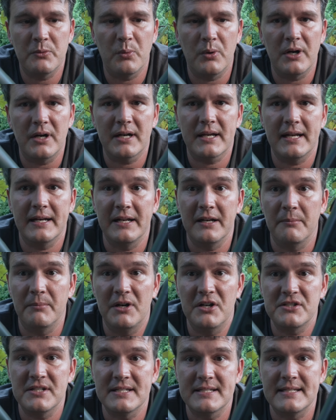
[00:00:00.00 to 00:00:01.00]
work in an
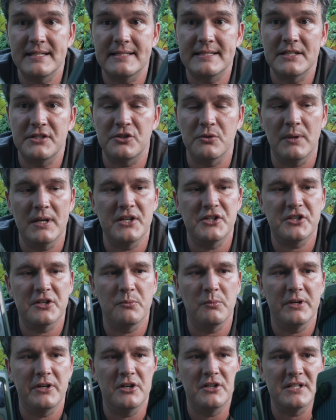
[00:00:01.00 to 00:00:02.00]
emergency
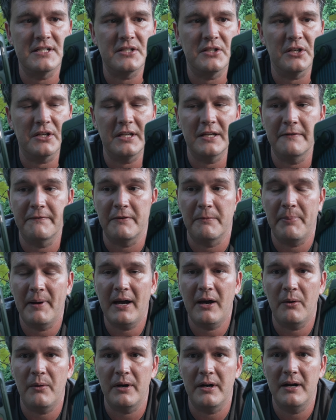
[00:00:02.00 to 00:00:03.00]
situation when you're just looking for
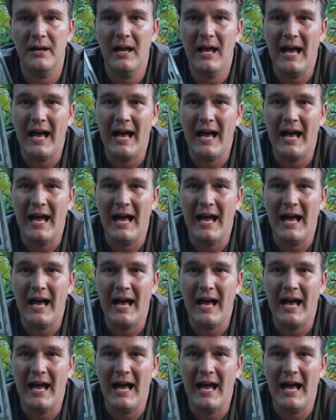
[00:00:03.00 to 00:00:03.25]
power.